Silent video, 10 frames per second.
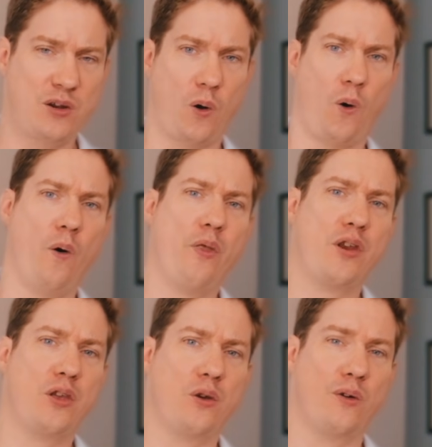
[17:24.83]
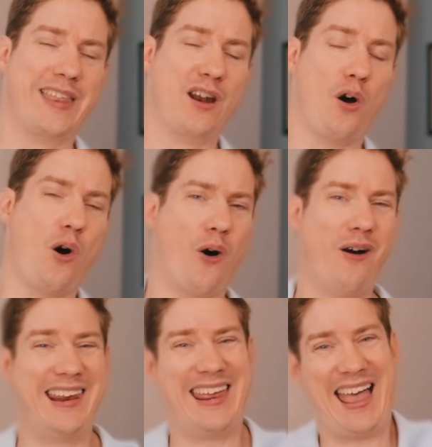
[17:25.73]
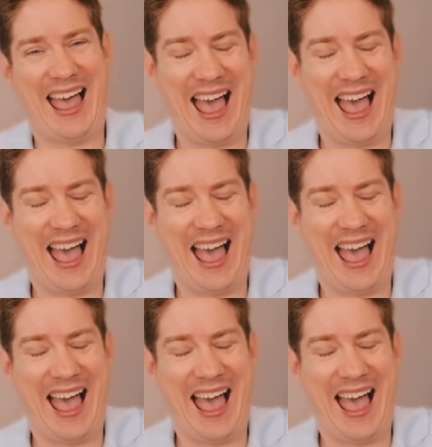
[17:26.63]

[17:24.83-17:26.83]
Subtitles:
the older you that already